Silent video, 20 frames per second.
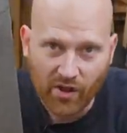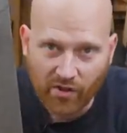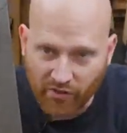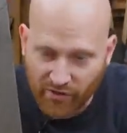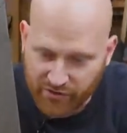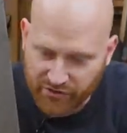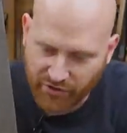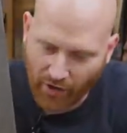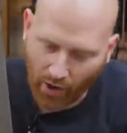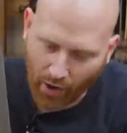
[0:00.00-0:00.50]

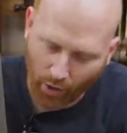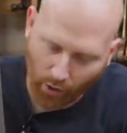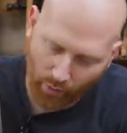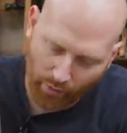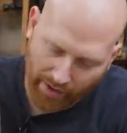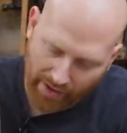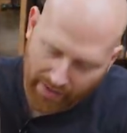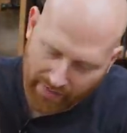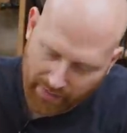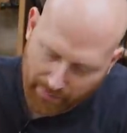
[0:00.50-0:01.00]
the
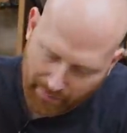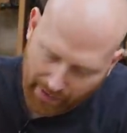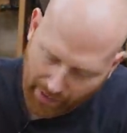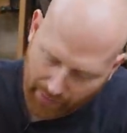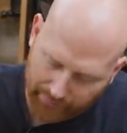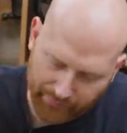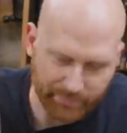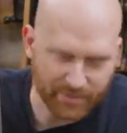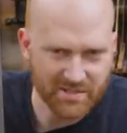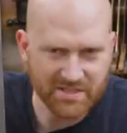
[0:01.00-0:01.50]
toe, and the
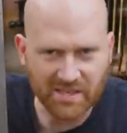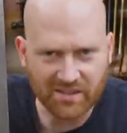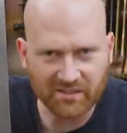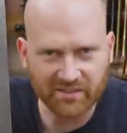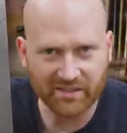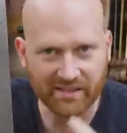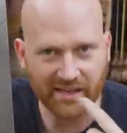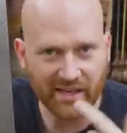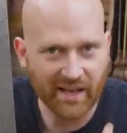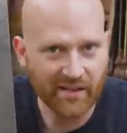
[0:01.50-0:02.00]
mouth,
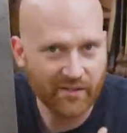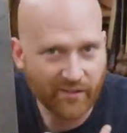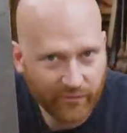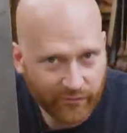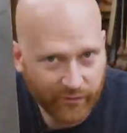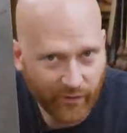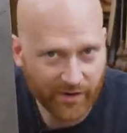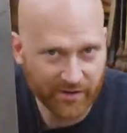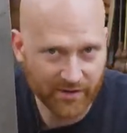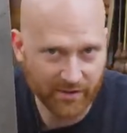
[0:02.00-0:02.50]
particularly in the
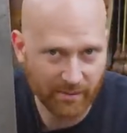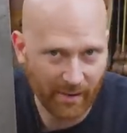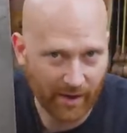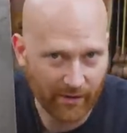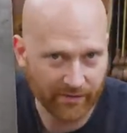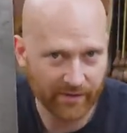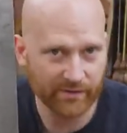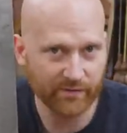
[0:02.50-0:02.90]
front of the mouth.